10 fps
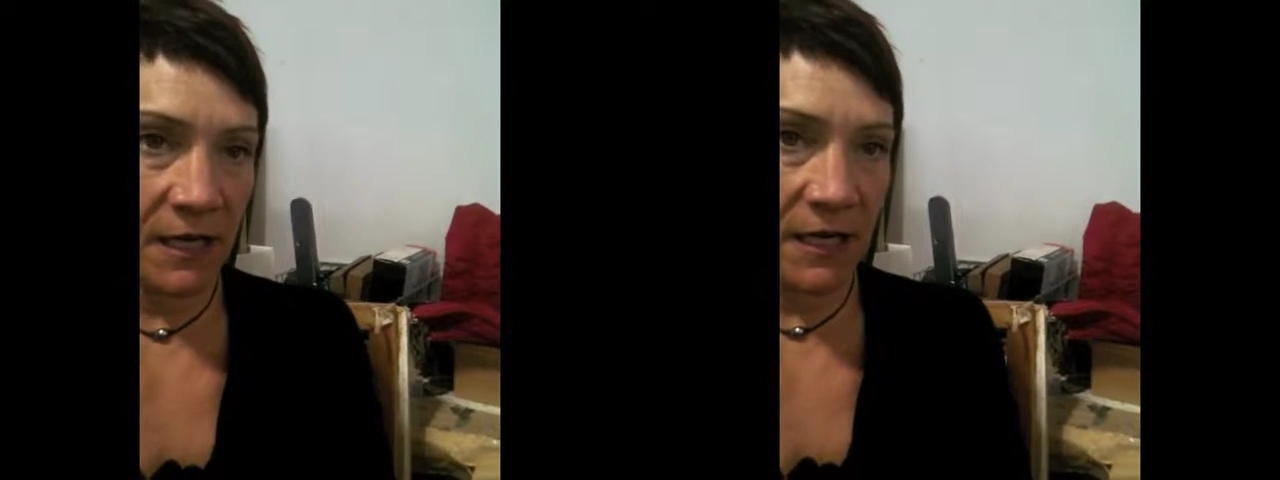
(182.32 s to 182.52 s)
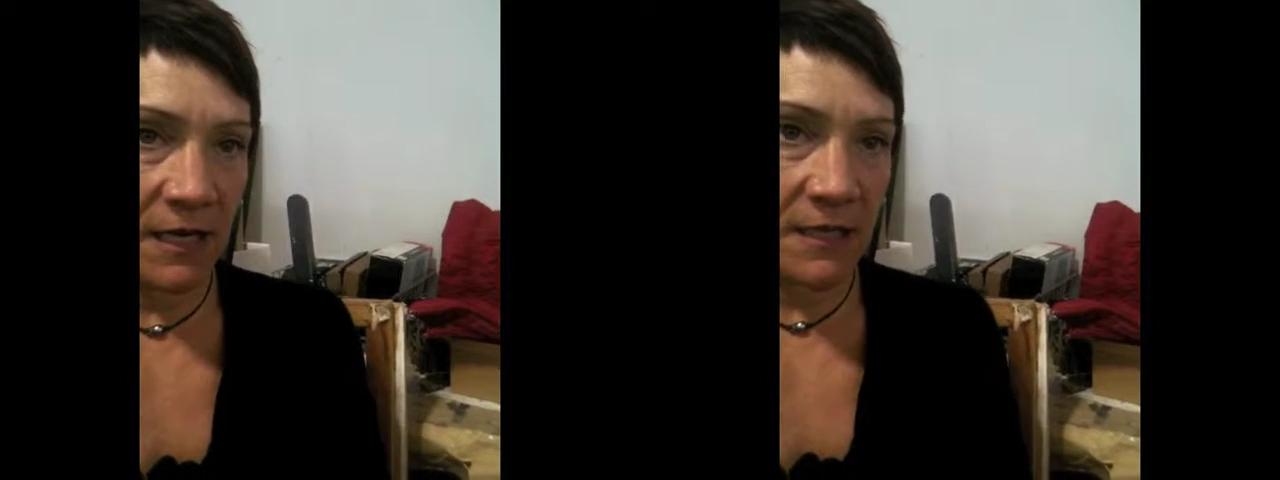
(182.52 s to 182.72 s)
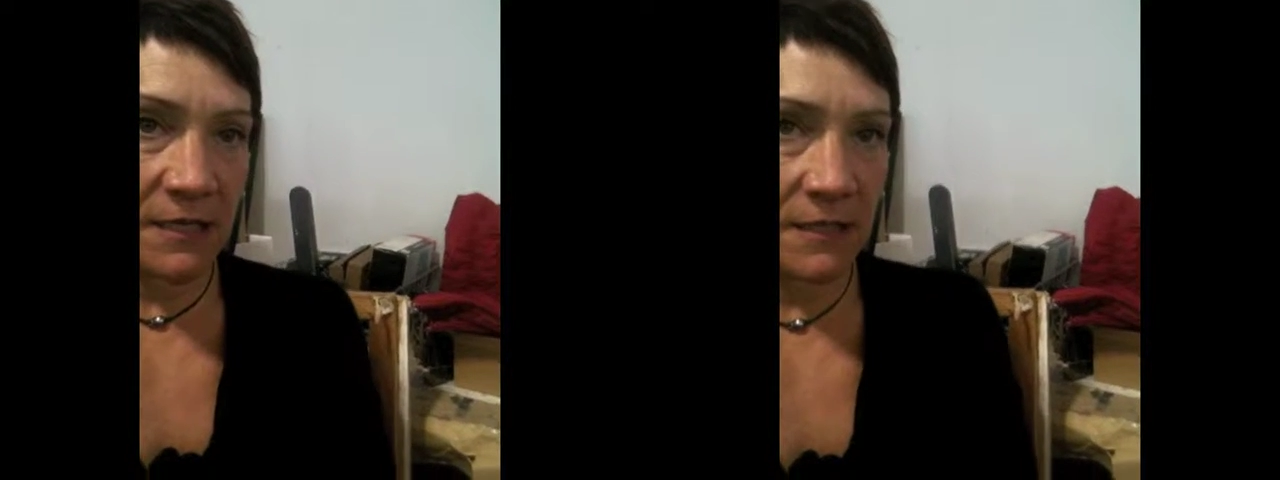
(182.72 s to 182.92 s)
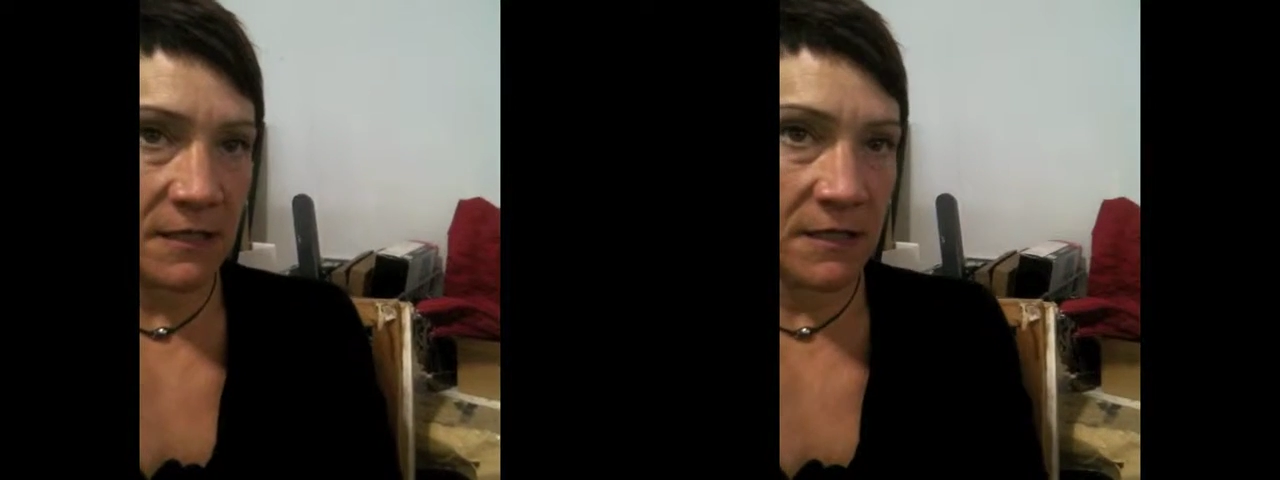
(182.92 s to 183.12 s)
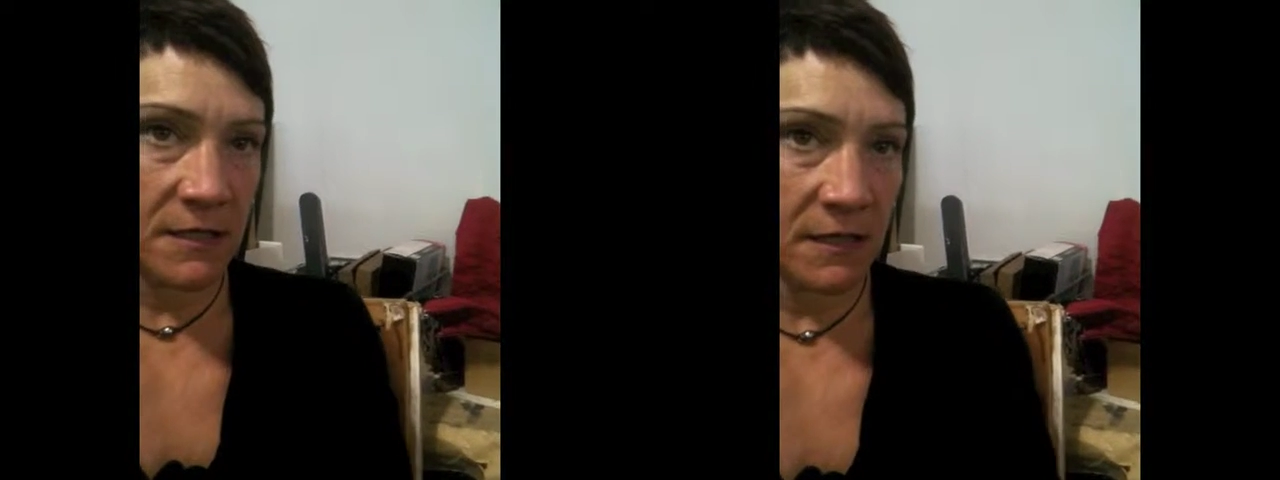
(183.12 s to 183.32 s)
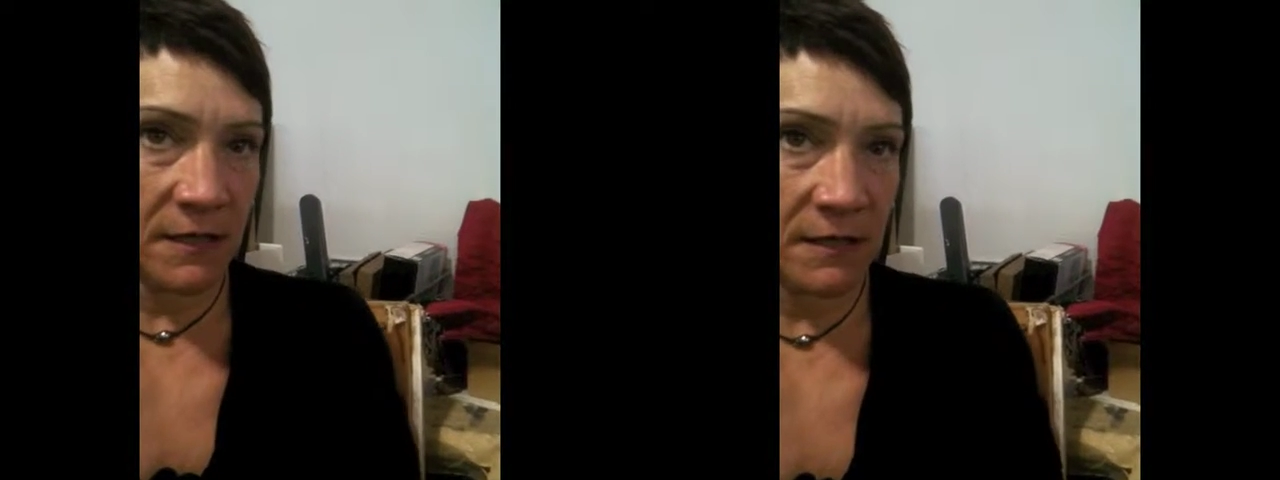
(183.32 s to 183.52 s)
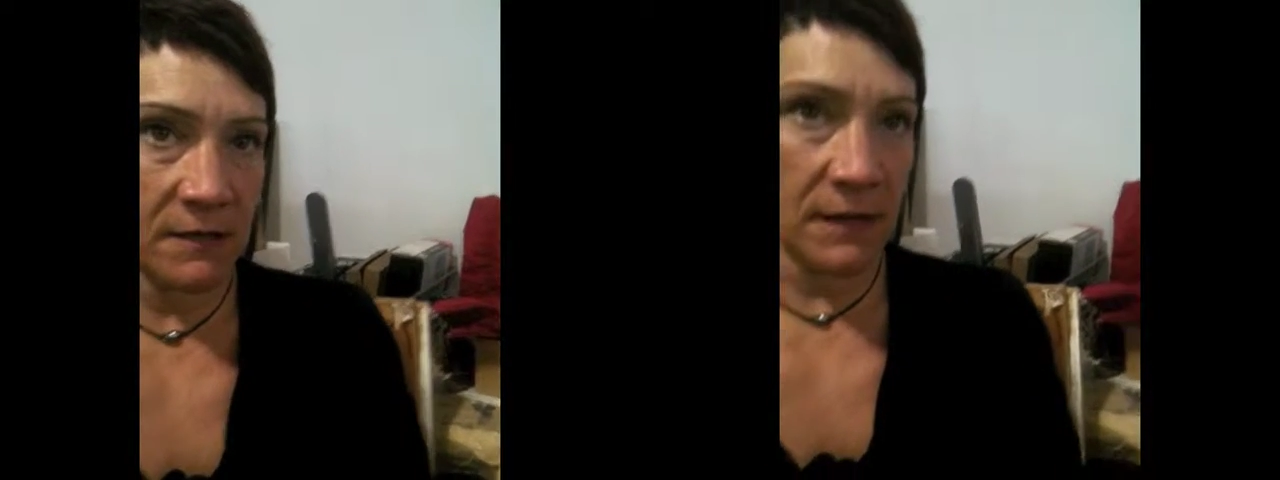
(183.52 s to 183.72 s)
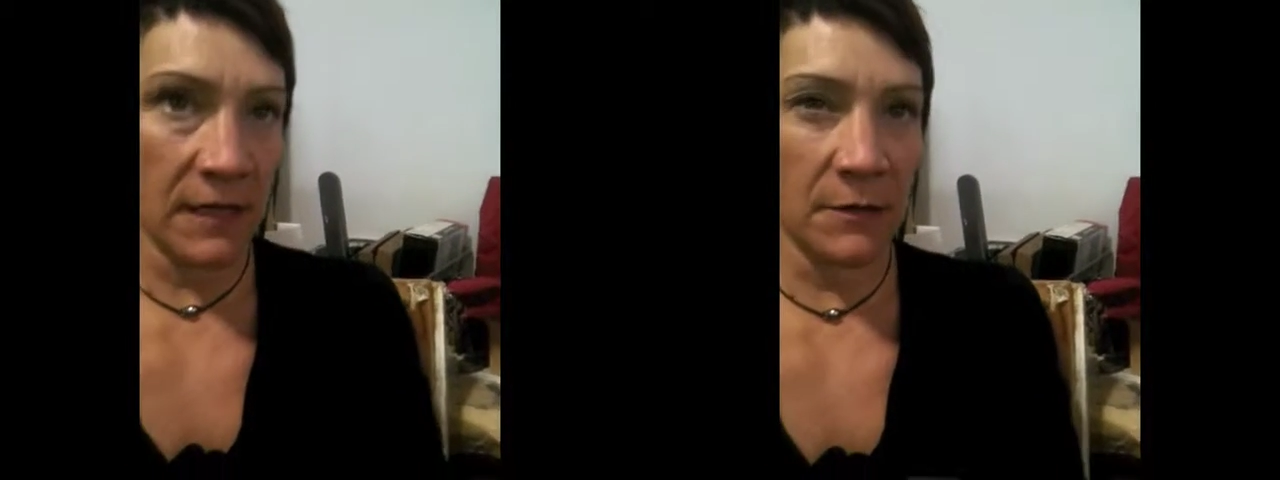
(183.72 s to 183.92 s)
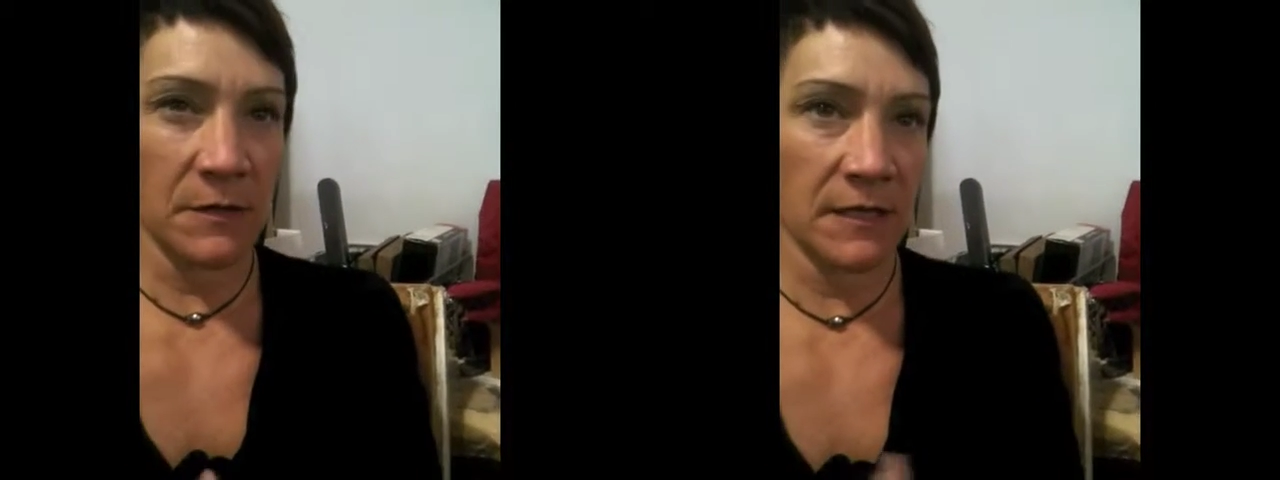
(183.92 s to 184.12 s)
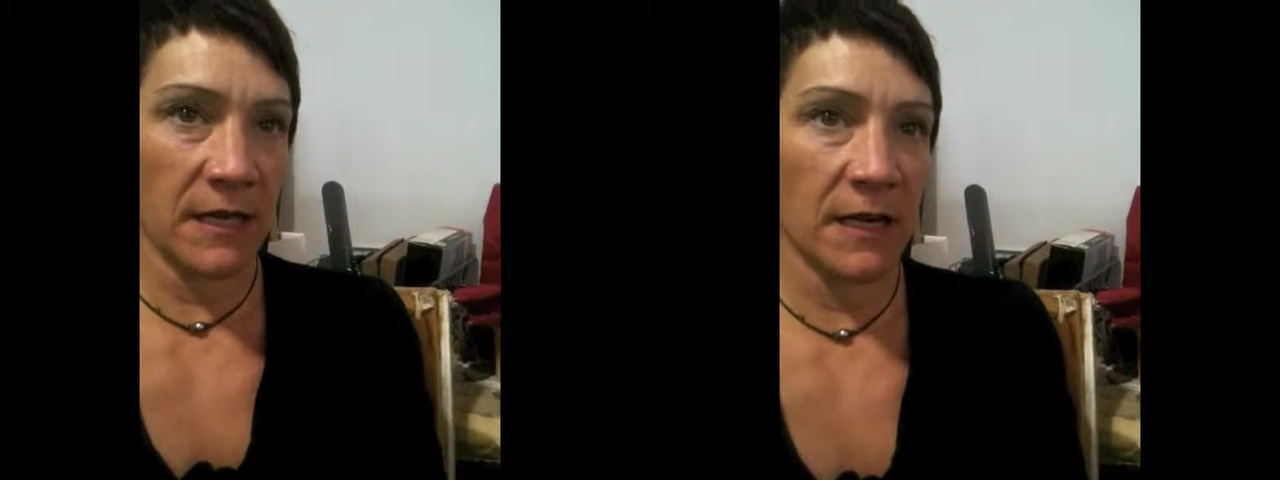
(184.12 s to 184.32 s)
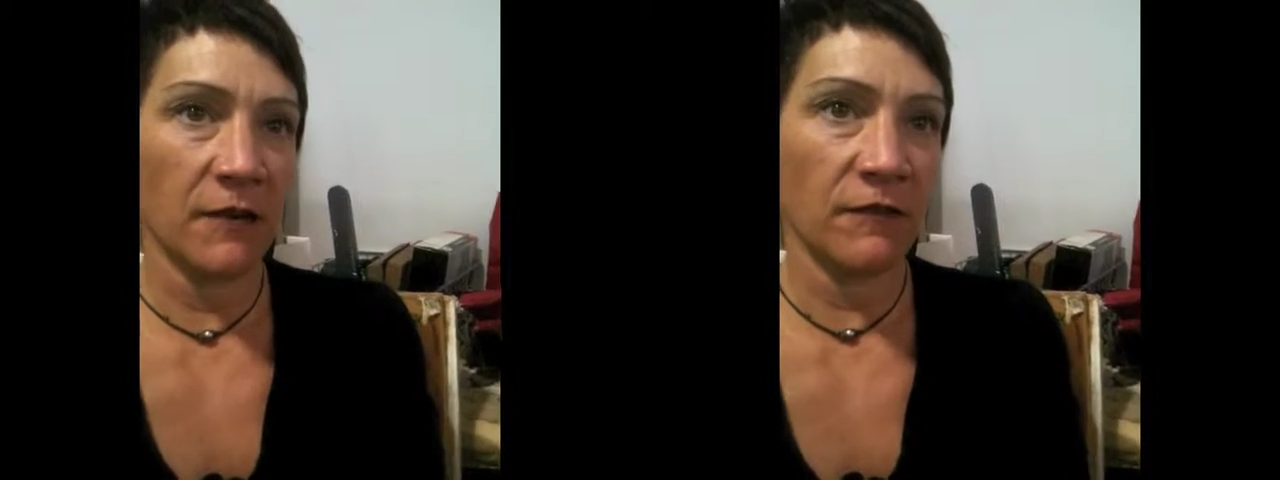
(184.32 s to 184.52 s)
and like I was saying,